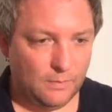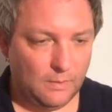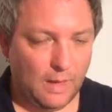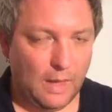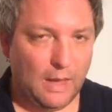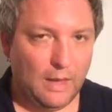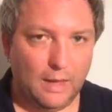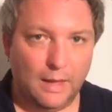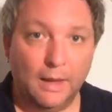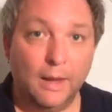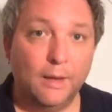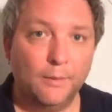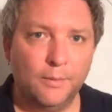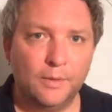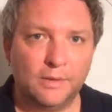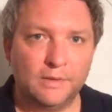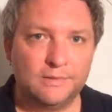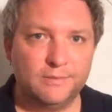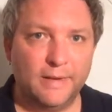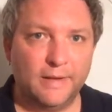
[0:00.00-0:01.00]
I would
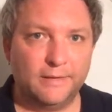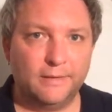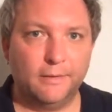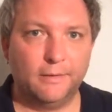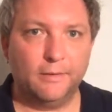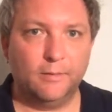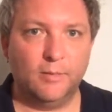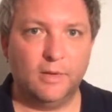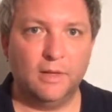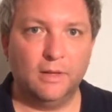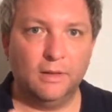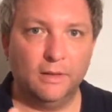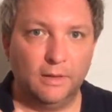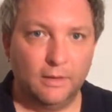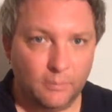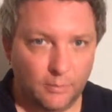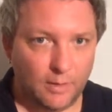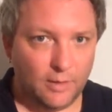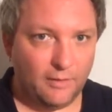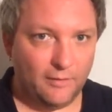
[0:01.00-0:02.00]
expect there to be a
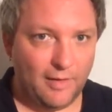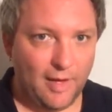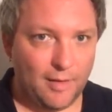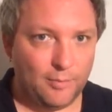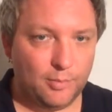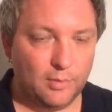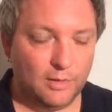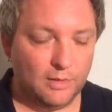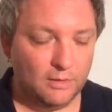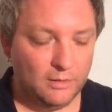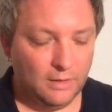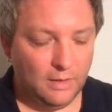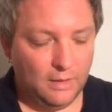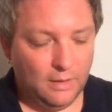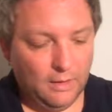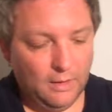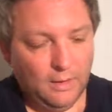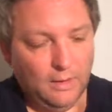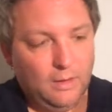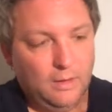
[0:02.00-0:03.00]
little bit of apple
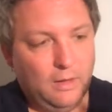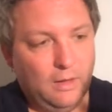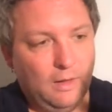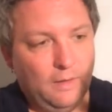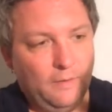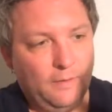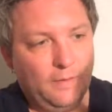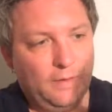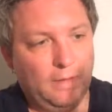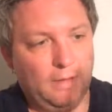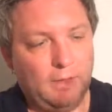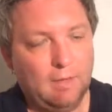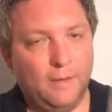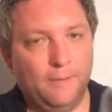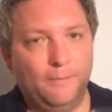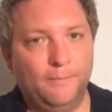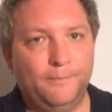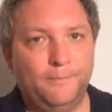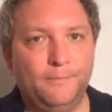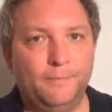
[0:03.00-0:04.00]
on the
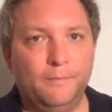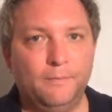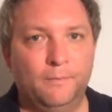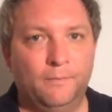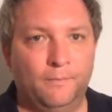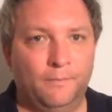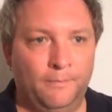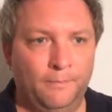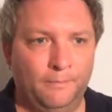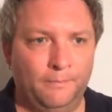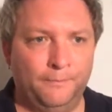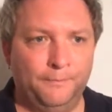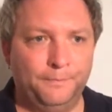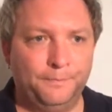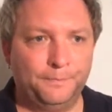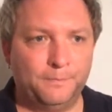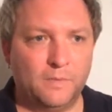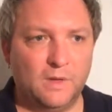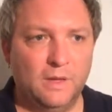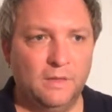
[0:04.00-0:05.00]

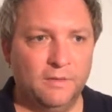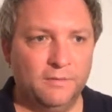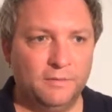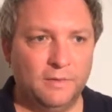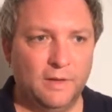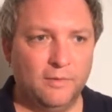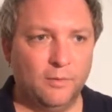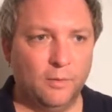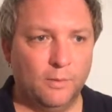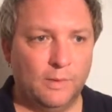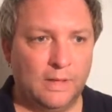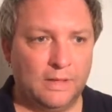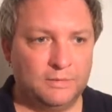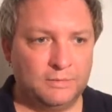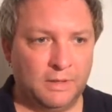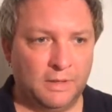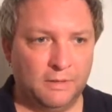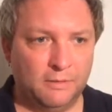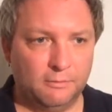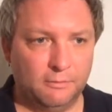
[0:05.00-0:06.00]
in the flavor when I
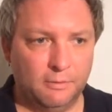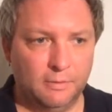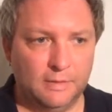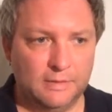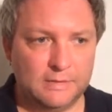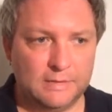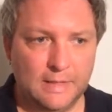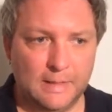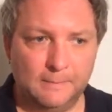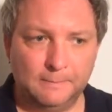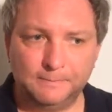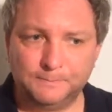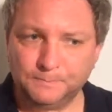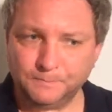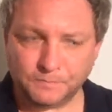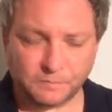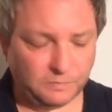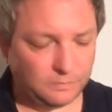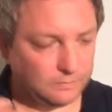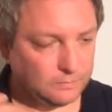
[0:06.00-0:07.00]
drink through this thing,
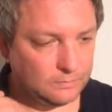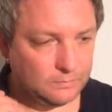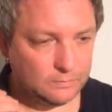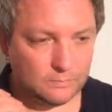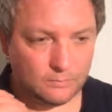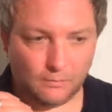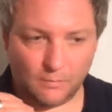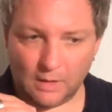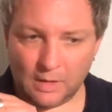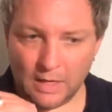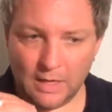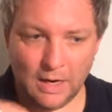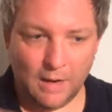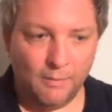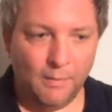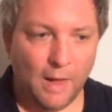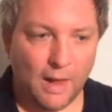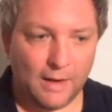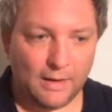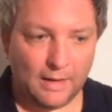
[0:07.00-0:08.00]
and I'm
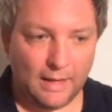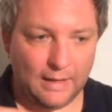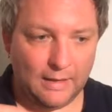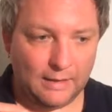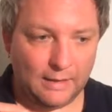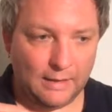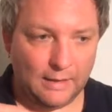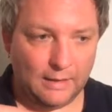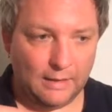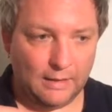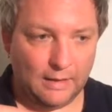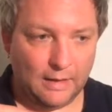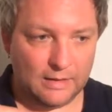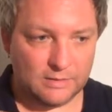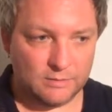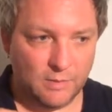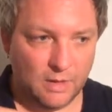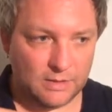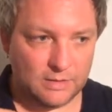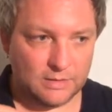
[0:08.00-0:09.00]
not getting it
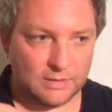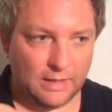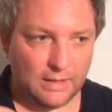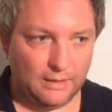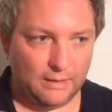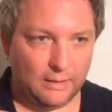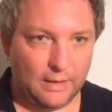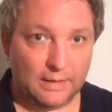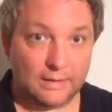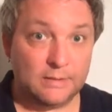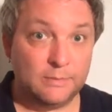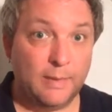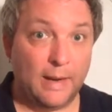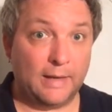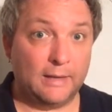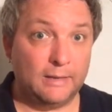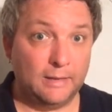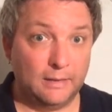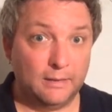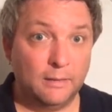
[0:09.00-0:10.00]
as much as I
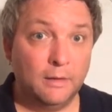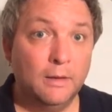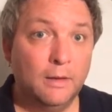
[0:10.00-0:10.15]
expected.